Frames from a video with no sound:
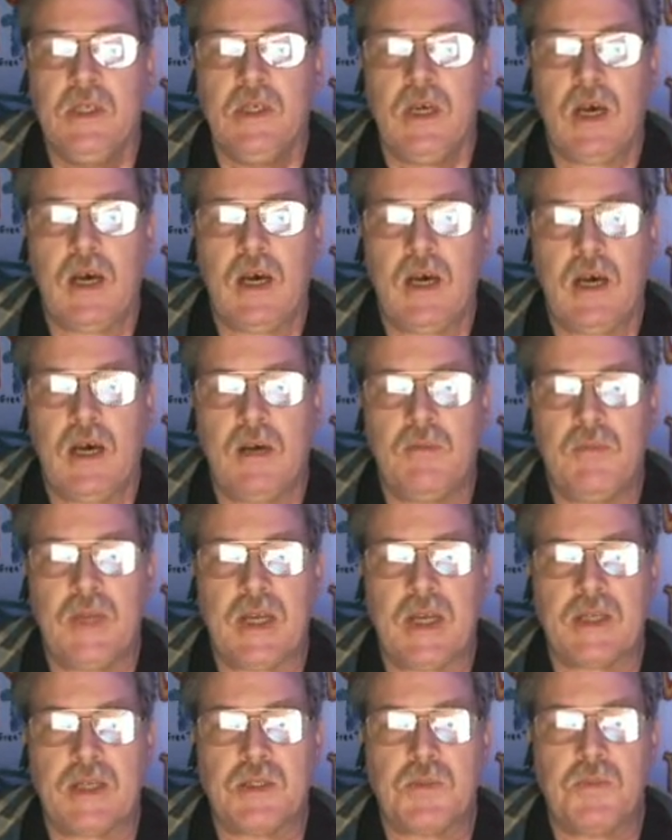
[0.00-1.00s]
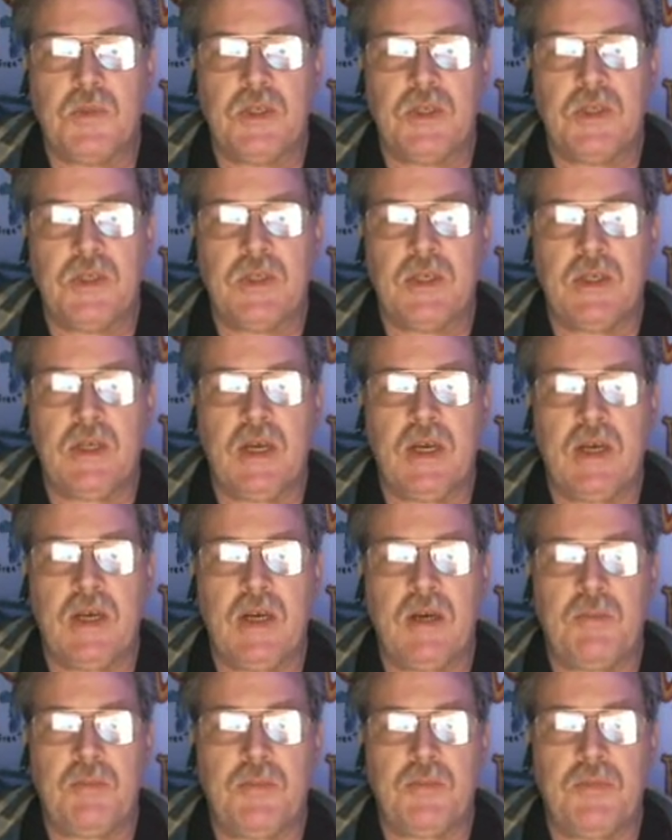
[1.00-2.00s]
Next one
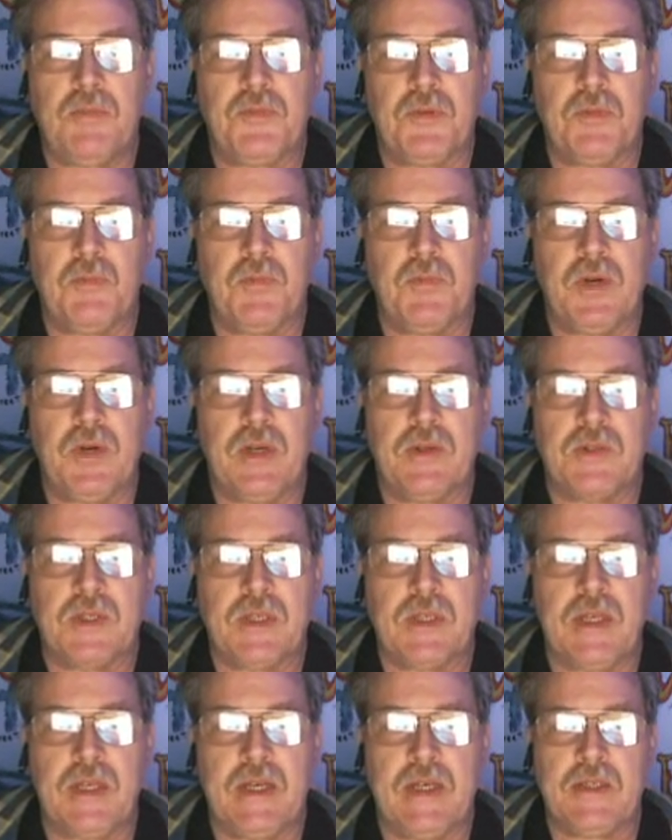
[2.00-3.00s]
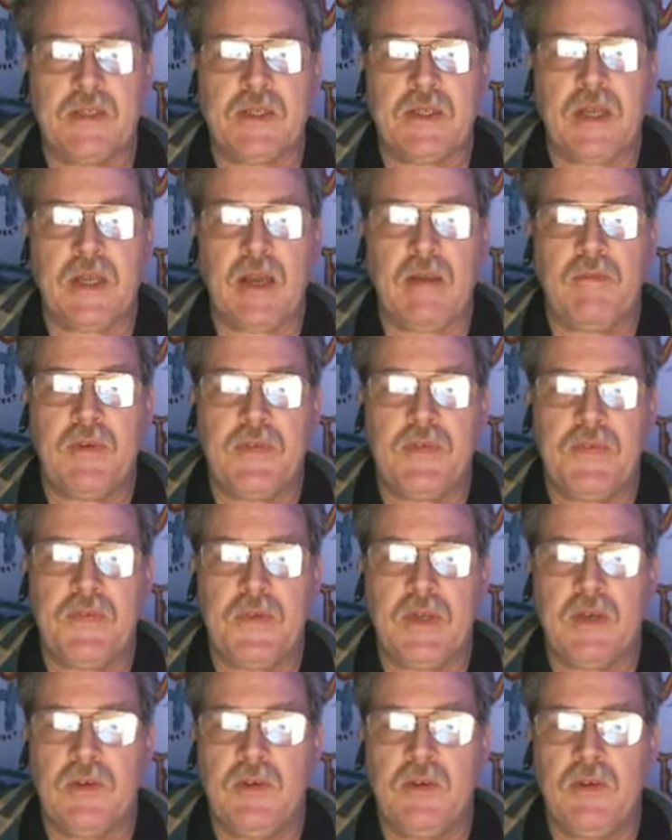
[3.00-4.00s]
up from Windows Latest,
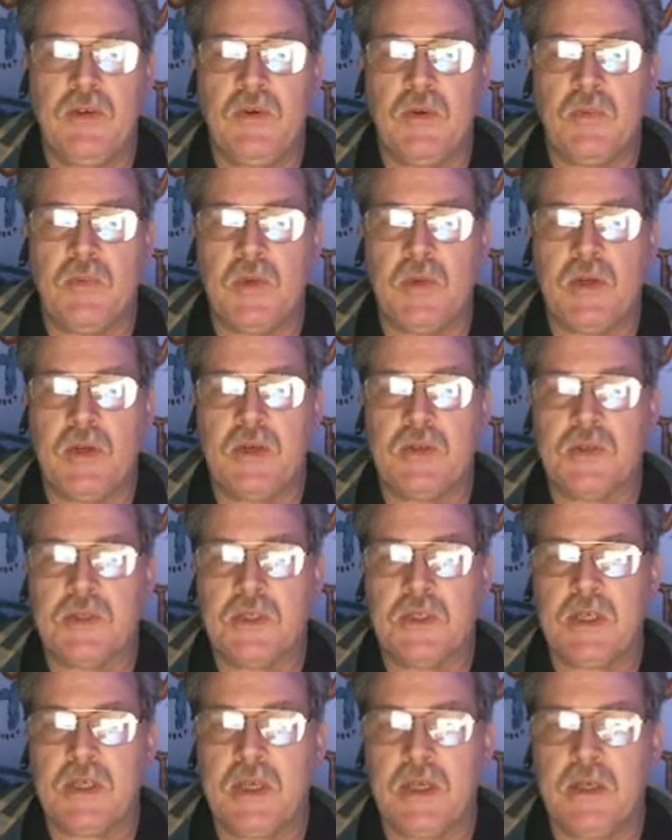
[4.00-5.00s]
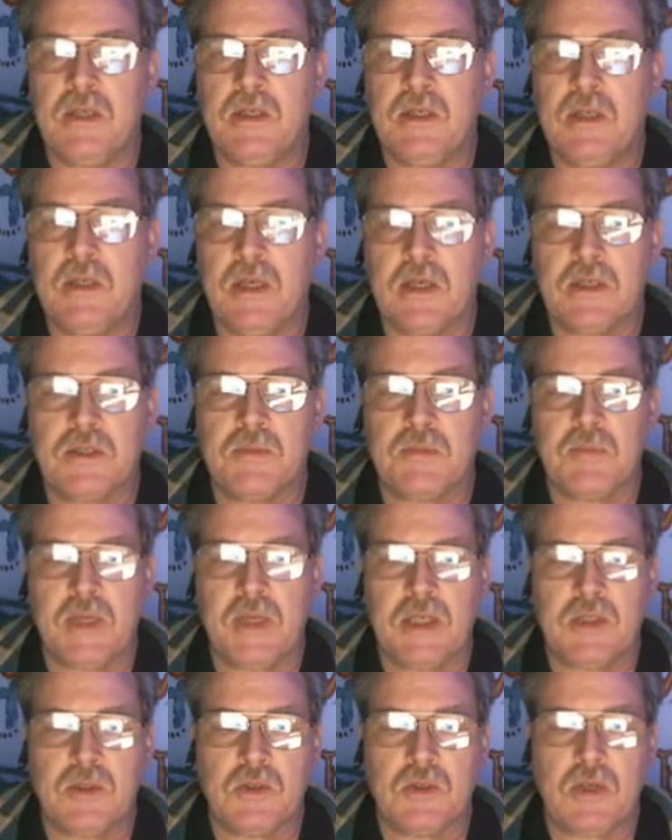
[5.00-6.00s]
everything new in Windows 10, next
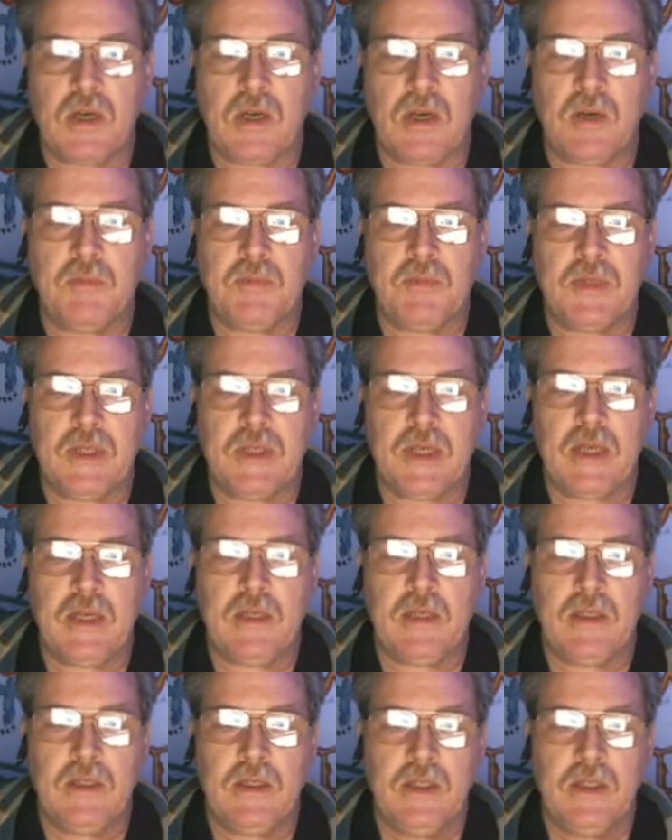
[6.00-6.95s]
major update.